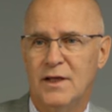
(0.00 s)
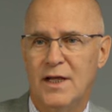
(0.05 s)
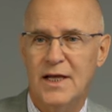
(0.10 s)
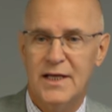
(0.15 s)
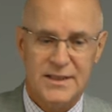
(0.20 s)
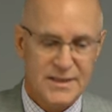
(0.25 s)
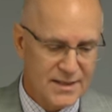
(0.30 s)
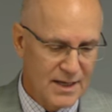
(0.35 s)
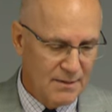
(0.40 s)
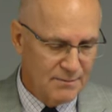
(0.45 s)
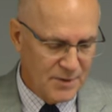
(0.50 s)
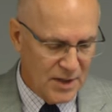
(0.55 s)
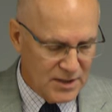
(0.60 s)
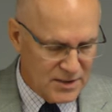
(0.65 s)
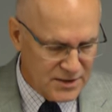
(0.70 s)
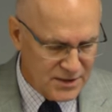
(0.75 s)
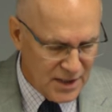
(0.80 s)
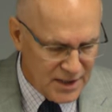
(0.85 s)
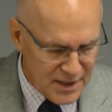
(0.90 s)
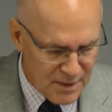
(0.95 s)
except
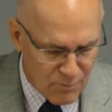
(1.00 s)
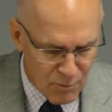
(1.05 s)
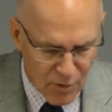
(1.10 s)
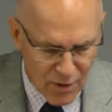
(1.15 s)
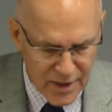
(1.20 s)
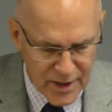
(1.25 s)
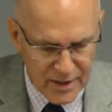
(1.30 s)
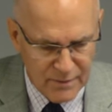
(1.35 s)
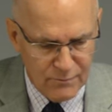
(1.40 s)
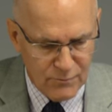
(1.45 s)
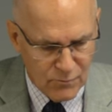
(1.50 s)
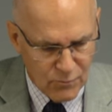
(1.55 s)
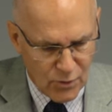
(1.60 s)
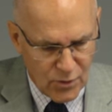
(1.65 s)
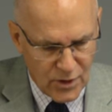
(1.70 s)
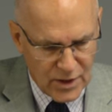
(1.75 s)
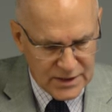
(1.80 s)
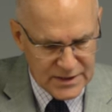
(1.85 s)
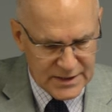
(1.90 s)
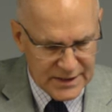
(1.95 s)
on Sunday morning
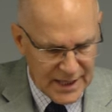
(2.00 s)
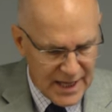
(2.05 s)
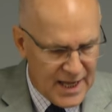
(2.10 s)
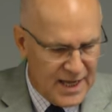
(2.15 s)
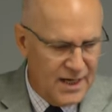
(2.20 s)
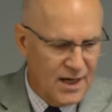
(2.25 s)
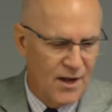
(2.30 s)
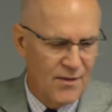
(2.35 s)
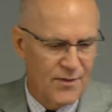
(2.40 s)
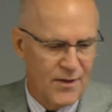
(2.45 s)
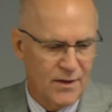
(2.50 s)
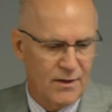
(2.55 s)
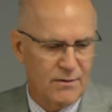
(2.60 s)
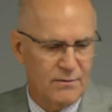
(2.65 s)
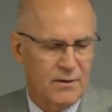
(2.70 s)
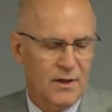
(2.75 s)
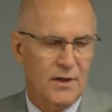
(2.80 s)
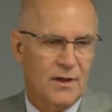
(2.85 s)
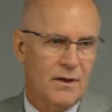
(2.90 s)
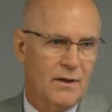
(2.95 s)
where it's laid on
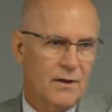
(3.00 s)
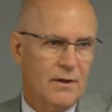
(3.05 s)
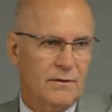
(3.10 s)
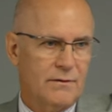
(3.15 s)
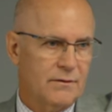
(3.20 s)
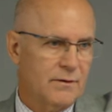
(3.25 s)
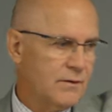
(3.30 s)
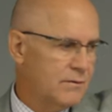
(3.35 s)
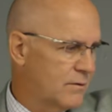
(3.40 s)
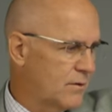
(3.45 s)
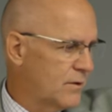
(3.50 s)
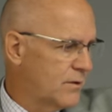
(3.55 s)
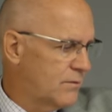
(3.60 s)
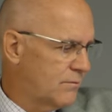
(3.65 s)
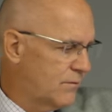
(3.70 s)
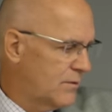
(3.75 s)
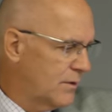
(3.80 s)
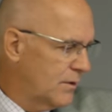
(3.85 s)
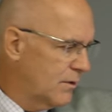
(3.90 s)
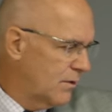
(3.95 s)
the, the, the,
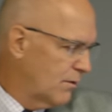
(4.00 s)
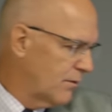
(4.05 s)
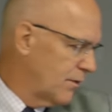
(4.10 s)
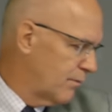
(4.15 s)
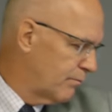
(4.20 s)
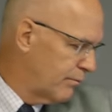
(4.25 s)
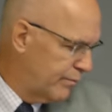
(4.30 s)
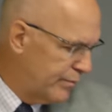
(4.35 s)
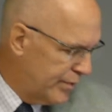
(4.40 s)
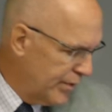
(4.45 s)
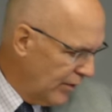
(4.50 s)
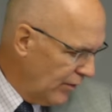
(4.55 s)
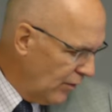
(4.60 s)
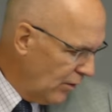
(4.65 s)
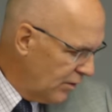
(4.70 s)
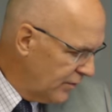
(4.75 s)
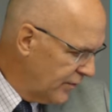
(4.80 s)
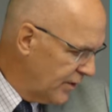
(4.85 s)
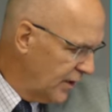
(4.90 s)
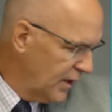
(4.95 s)
you know, the
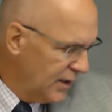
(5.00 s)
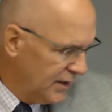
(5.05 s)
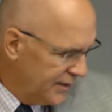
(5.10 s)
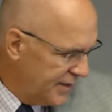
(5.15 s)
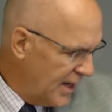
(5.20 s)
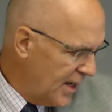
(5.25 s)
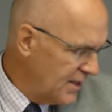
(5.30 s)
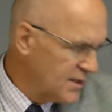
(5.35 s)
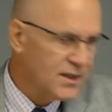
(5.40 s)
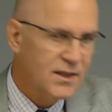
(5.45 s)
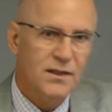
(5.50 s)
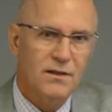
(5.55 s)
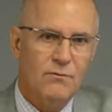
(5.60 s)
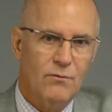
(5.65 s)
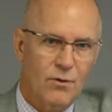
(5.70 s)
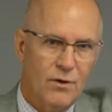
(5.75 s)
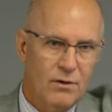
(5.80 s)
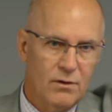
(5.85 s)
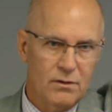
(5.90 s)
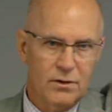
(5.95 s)
bureau, the little desk
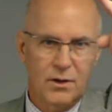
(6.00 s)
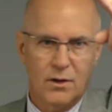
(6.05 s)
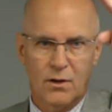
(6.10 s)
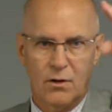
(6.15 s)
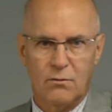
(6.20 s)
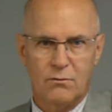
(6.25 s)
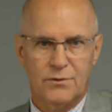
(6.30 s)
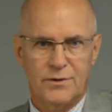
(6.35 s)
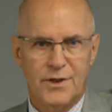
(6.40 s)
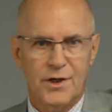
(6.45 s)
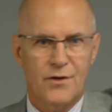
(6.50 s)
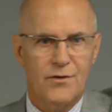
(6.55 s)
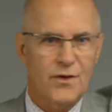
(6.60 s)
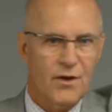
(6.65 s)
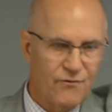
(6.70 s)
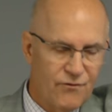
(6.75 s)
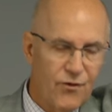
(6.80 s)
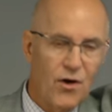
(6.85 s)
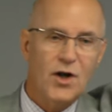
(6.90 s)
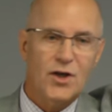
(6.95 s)
you know, near
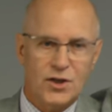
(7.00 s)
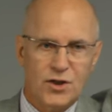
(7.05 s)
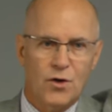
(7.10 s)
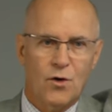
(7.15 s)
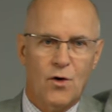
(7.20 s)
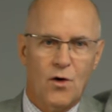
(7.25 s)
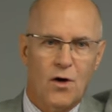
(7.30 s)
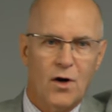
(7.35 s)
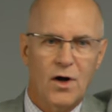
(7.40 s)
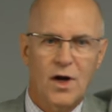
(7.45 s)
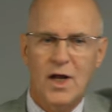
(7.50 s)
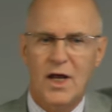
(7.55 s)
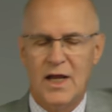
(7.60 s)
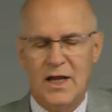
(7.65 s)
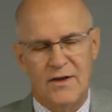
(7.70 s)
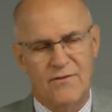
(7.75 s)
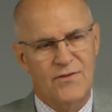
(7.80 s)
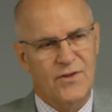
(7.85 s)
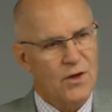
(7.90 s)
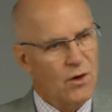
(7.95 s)
the front door,
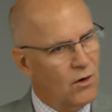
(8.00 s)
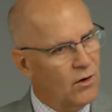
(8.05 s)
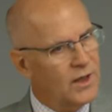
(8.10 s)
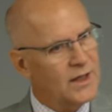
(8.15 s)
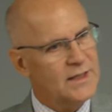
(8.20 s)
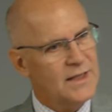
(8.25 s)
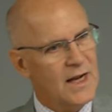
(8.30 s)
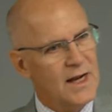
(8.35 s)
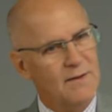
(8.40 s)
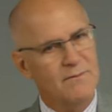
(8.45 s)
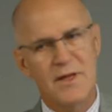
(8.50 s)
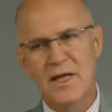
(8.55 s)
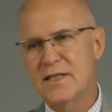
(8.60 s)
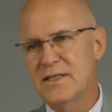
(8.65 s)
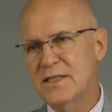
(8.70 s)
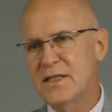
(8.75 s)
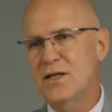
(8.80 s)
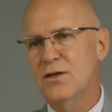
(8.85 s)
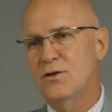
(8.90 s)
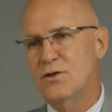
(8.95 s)
if the only time they
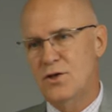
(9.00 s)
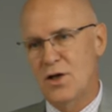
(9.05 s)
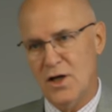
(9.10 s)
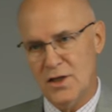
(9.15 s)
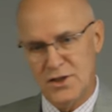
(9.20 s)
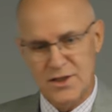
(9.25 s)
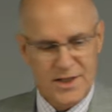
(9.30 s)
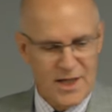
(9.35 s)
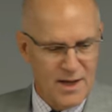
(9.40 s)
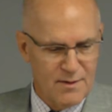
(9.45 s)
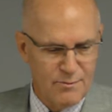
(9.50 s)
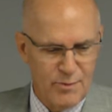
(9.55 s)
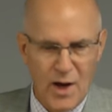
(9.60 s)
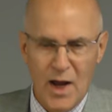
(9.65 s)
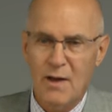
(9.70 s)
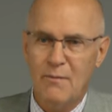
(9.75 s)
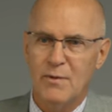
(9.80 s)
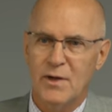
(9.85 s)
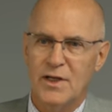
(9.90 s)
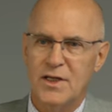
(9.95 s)
see you touch that
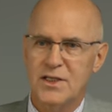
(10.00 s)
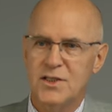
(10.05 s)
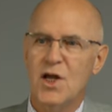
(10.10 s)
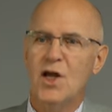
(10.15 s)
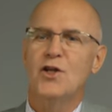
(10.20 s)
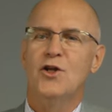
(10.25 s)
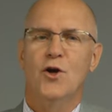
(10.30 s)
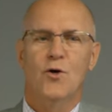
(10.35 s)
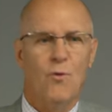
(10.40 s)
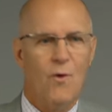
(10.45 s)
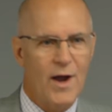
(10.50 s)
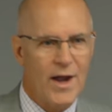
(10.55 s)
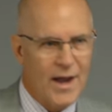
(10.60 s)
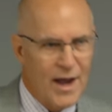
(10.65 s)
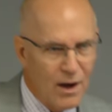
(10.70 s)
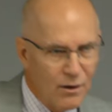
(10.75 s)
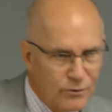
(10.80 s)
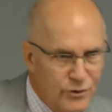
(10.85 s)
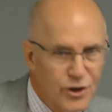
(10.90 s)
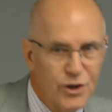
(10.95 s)
Bible is on your way
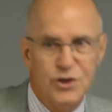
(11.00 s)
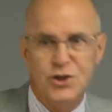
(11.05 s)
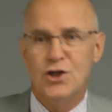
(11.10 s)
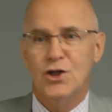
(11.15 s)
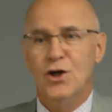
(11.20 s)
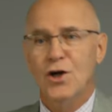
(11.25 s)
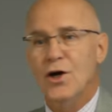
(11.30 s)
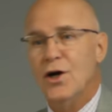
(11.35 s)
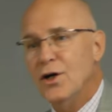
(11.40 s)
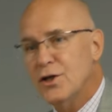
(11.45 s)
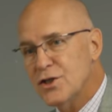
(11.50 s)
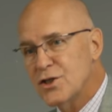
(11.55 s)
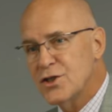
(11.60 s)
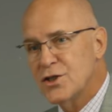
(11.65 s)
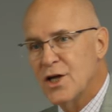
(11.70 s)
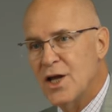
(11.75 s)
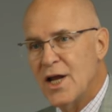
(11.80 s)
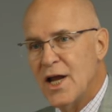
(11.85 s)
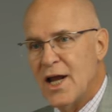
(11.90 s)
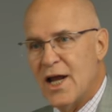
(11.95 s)
out to
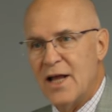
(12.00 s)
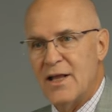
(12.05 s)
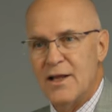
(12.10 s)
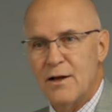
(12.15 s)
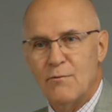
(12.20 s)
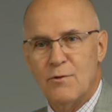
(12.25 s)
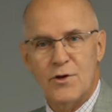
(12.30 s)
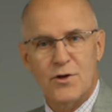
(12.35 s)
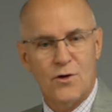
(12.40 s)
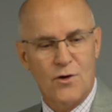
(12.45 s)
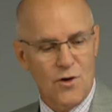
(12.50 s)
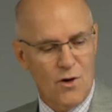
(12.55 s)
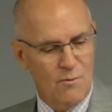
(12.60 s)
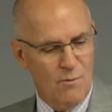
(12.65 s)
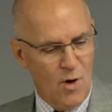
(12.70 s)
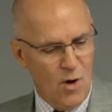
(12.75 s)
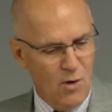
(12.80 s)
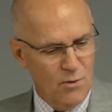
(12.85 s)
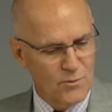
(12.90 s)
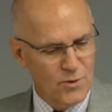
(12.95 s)
church, and then when you come
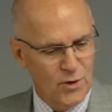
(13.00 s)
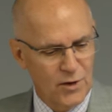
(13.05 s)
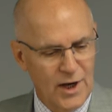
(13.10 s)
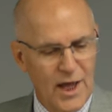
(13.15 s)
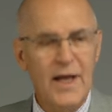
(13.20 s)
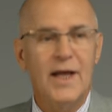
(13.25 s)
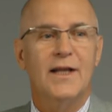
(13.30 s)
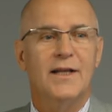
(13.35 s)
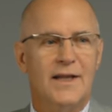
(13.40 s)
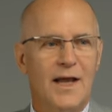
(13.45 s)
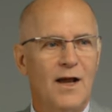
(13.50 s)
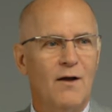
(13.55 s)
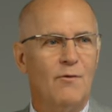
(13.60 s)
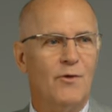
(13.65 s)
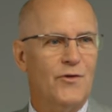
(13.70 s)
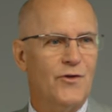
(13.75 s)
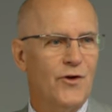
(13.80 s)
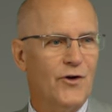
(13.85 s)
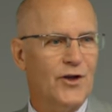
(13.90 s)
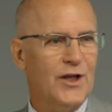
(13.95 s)
home you lay it down
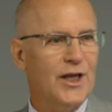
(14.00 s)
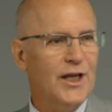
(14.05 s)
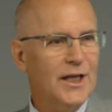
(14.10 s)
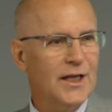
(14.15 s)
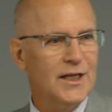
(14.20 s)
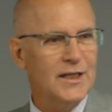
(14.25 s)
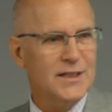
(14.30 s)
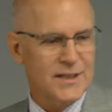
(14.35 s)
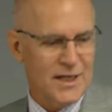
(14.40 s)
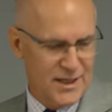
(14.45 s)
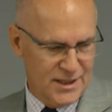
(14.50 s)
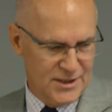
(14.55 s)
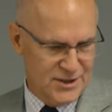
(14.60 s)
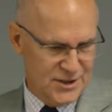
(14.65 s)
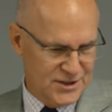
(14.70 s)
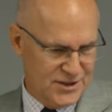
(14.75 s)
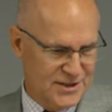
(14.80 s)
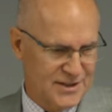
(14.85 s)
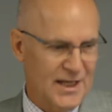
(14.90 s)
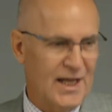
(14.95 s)
with your keys and it
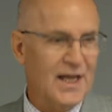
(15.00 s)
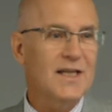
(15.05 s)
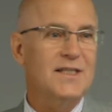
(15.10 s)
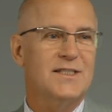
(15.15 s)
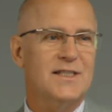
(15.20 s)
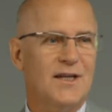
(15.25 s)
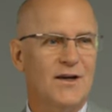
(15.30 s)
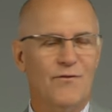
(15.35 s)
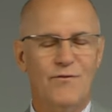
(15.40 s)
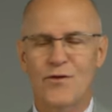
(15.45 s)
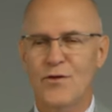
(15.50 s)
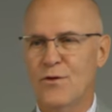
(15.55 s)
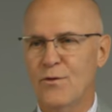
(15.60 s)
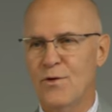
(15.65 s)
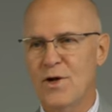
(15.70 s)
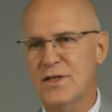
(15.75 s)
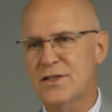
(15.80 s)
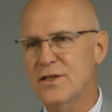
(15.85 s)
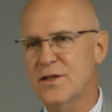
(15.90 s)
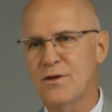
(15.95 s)
just stays there for the
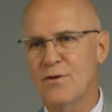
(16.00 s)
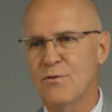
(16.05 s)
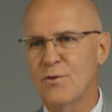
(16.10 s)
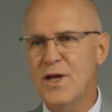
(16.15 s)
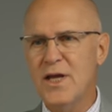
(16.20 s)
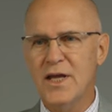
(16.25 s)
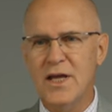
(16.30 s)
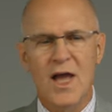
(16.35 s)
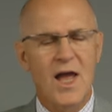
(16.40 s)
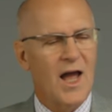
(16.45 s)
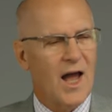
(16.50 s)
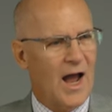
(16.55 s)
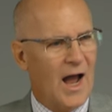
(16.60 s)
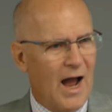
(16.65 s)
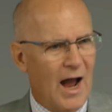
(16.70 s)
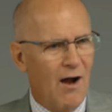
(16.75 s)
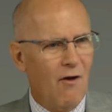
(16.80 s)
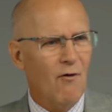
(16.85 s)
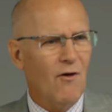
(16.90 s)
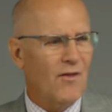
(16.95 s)
rest of the week,
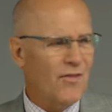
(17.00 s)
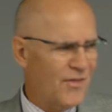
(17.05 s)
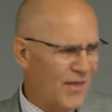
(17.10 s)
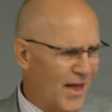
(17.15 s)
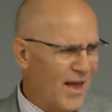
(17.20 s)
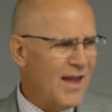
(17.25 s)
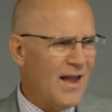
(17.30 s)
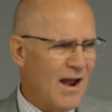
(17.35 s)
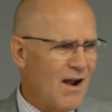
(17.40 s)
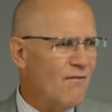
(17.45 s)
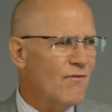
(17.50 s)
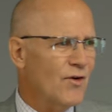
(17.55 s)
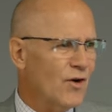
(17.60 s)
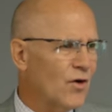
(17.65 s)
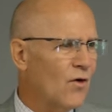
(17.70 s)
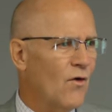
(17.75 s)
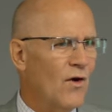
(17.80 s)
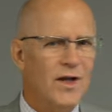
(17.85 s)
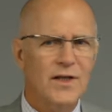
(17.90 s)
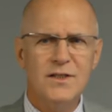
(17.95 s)
how are they ever
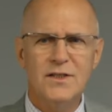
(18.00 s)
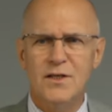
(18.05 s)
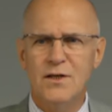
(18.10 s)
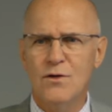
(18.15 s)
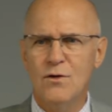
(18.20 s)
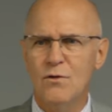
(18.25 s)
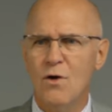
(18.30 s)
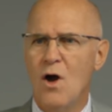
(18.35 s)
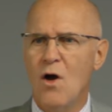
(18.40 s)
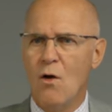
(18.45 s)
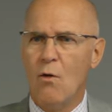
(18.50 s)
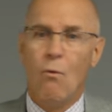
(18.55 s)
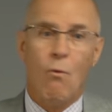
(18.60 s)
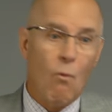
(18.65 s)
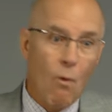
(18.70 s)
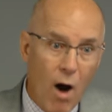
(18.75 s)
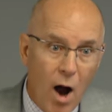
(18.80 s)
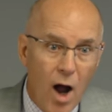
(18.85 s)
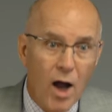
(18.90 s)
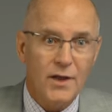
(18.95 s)
going to
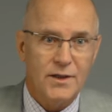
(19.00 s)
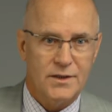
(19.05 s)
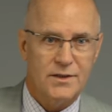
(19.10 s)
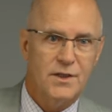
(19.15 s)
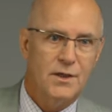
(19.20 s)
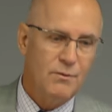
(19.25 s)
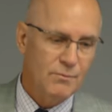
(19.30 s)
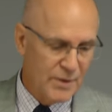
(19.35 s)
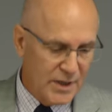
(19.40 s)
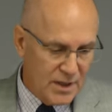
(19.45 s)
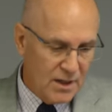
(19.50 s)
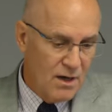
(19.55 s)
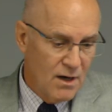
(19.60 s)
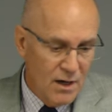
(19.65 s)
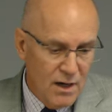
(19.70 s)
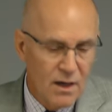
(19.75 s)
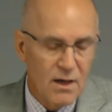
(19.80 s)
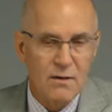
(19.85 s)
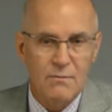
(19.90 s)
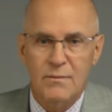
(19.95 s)
want to
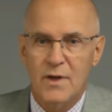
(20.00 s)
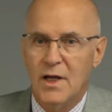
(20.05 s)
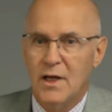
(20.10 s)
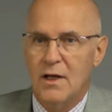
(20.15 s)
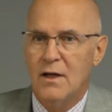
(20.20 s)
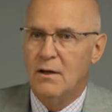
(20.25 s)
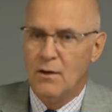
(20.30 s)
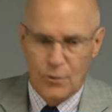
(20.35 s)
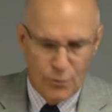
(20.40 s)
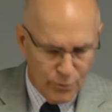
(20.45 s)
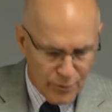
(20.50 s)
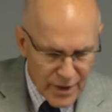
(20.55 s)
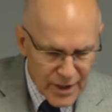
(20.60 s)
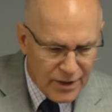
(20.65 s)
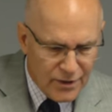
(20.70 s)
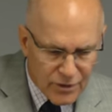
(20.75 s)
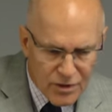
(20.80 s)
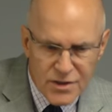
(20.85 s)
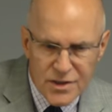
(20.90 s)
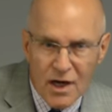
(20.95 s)
become
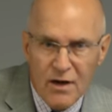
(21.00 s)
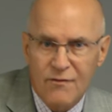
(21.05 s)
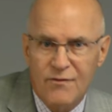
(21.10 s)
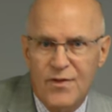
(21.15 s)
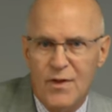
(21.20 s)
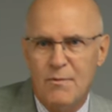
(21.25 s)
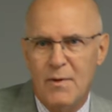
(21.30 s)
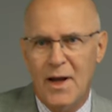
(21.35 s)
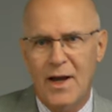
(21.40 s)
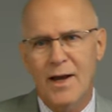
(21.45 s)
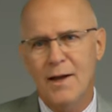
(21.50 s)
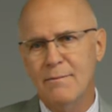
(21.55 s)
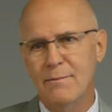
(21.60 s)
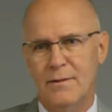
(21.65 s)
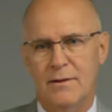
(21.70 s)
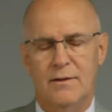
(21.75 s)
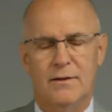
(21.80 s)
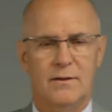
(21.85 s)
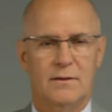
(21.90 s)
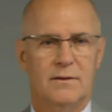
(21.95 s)
readers of the
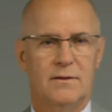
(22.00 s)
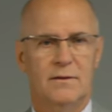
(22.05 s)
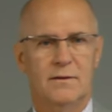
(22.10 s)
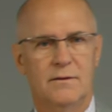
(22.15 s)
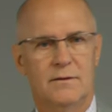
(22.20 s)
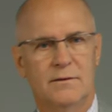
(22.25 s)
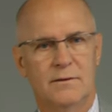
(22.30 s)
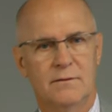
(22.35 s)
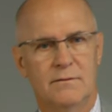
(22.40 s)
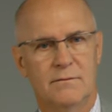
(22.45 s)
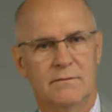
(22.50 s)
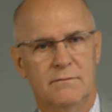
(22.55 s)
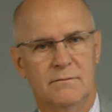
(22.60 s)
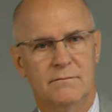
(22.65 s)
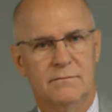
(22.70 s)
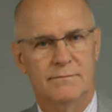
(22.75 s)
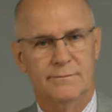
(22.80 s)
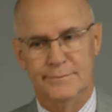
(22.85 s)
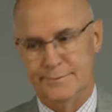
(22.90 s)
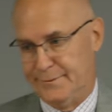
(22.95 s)
Bible?
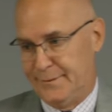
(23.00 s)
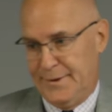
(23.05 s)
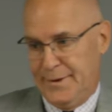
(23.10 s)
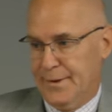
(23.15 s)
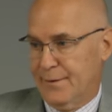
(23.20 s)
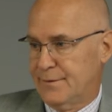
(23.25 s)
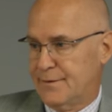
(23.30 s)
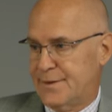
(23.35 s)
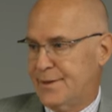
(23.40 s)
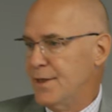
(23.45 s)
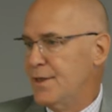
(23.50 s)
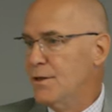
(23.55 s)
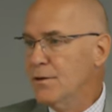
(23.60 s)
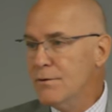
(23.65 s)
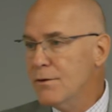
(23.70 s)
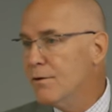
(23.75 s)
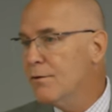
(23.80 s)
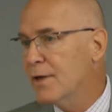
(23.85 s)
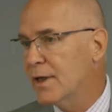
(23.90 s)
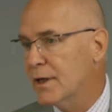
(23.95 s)
They don't see you
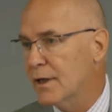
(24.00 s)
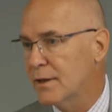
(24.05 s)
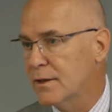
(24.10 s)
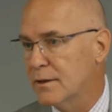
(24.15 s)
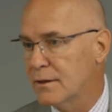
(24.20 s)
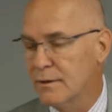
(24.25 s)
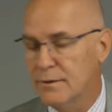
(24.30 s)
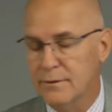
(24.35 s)
doing it.